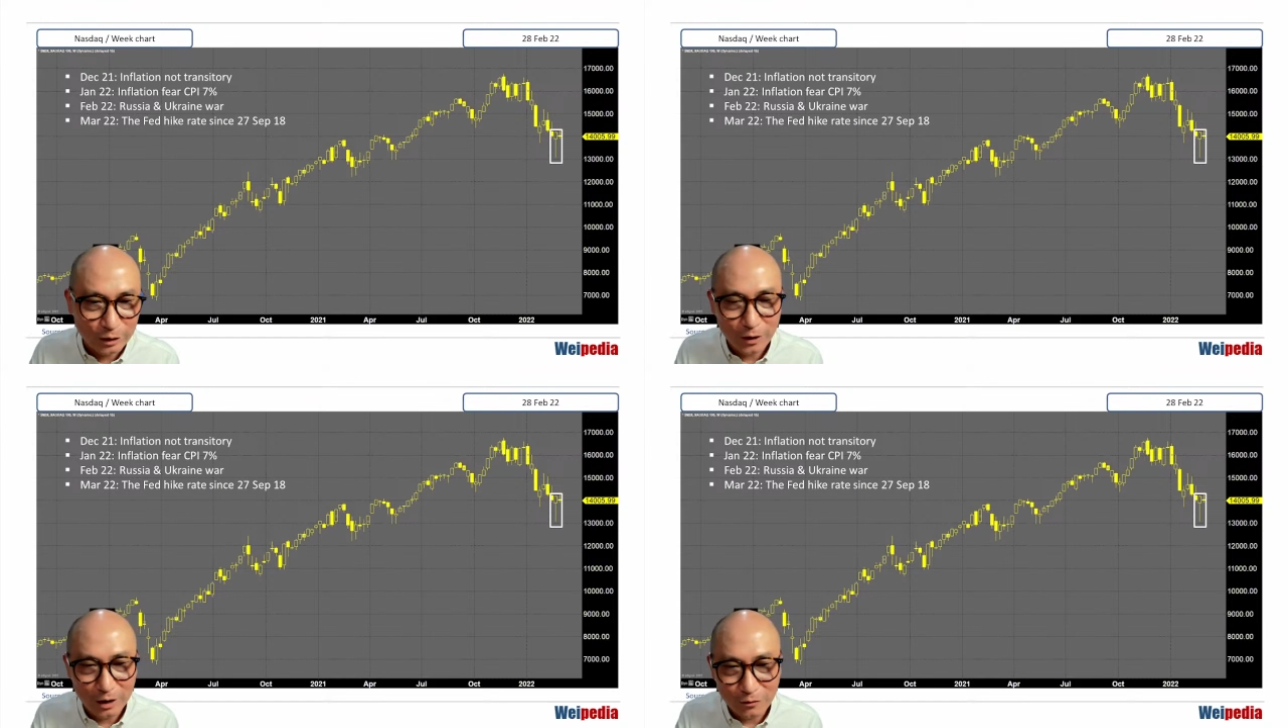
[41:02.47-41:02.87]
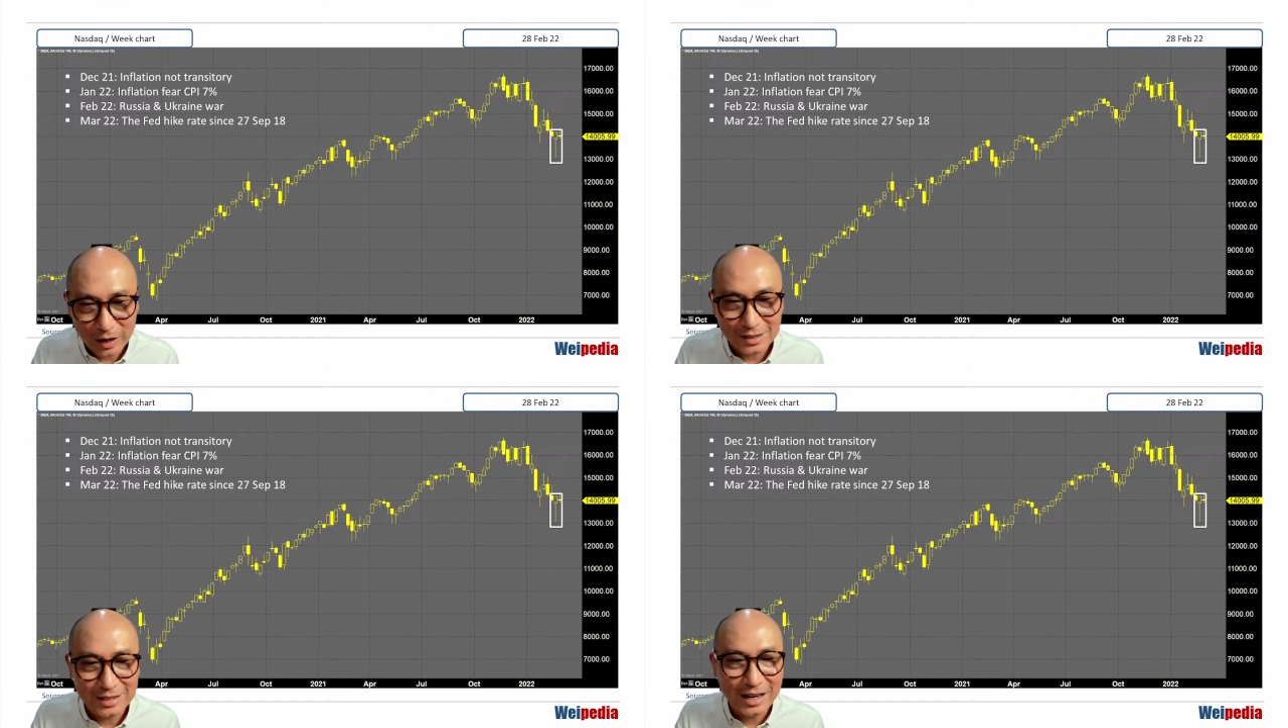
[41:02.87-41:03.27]
you're an
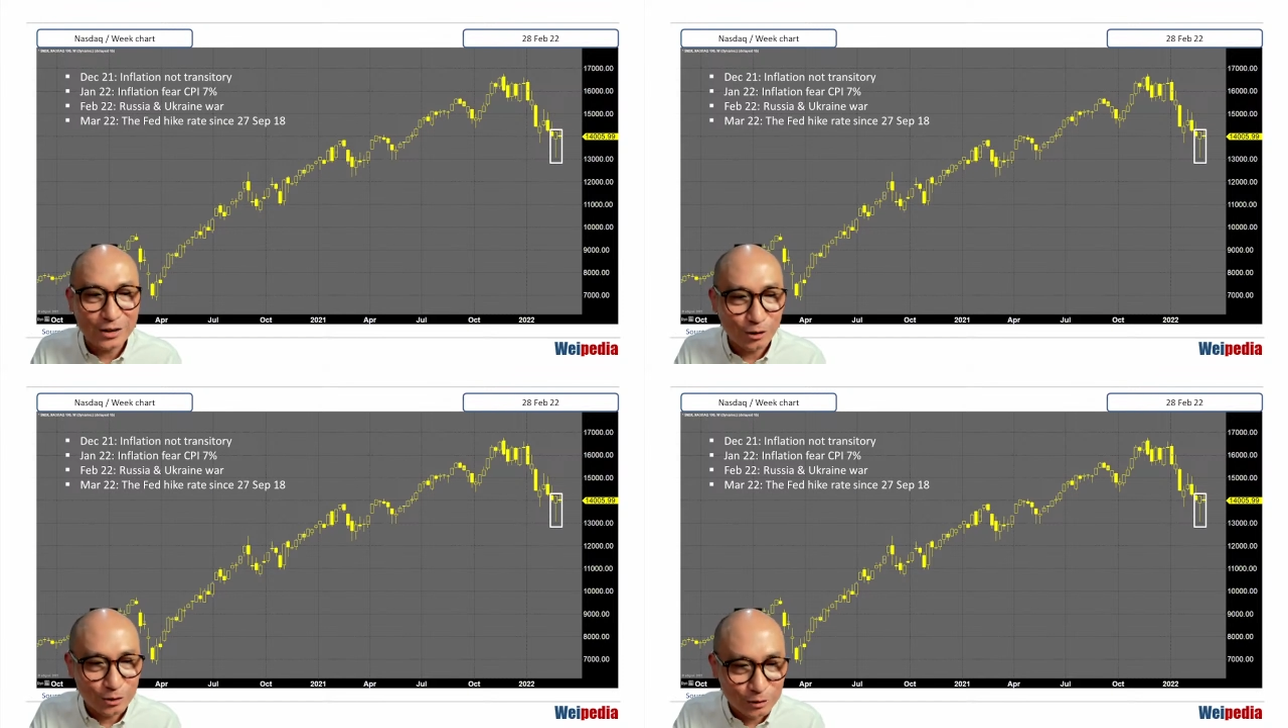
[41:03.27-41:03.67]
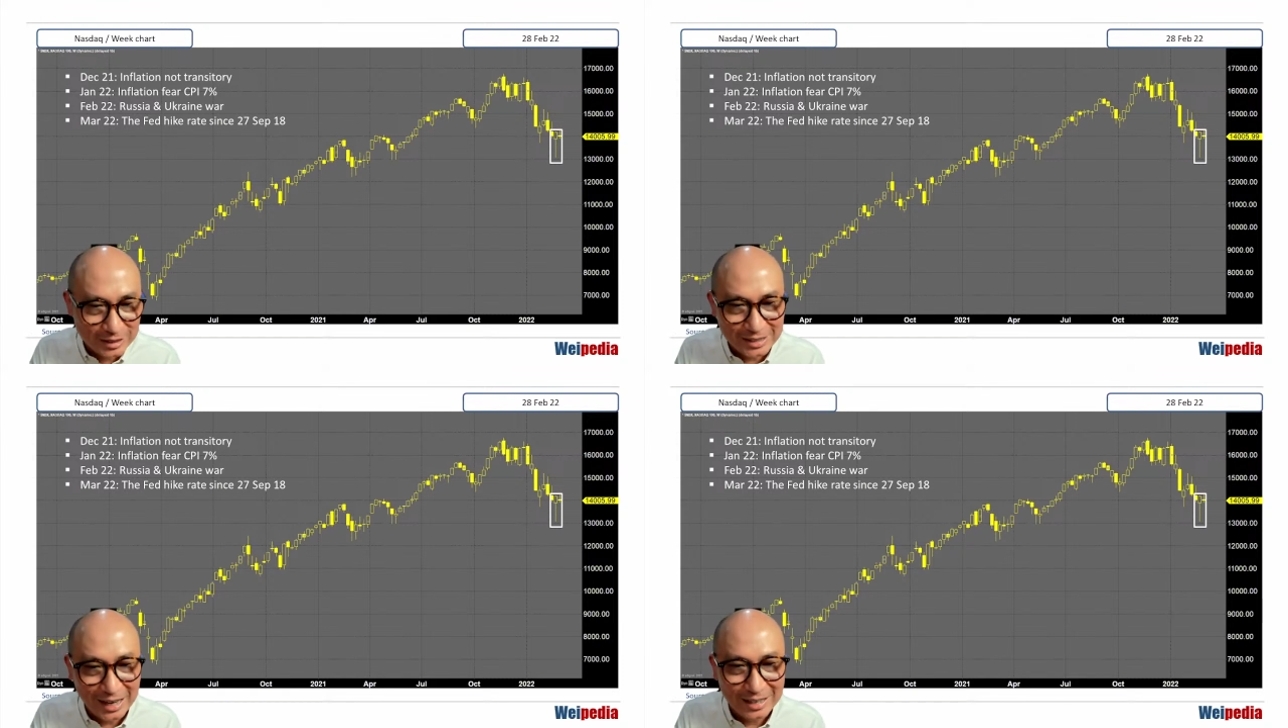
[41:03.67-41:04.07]
investor, you're not
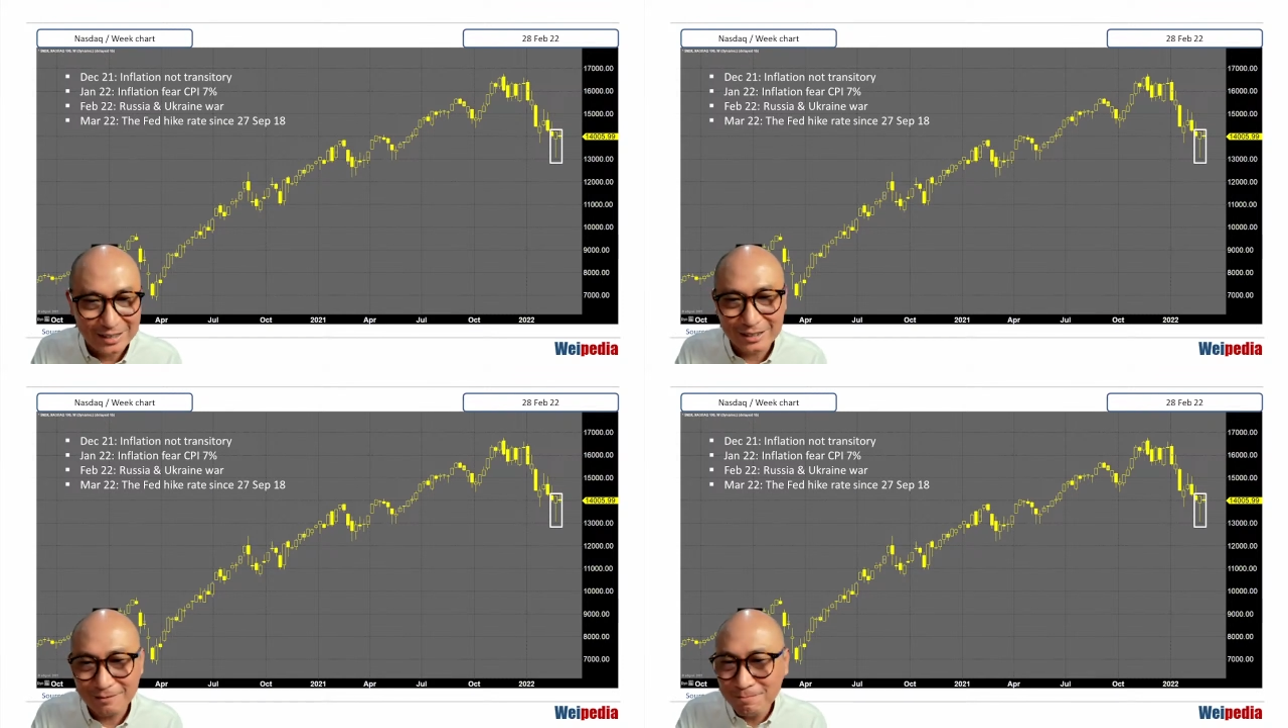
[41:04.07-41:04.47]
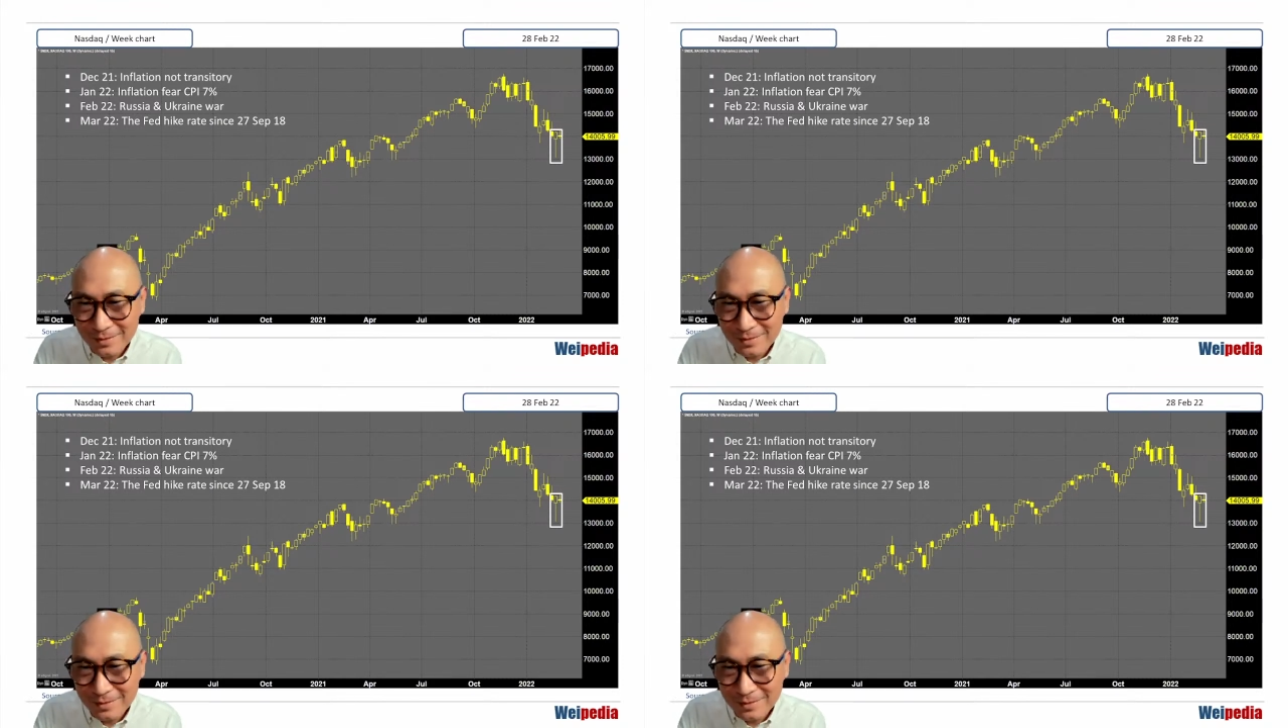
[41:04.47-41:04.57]
using technical,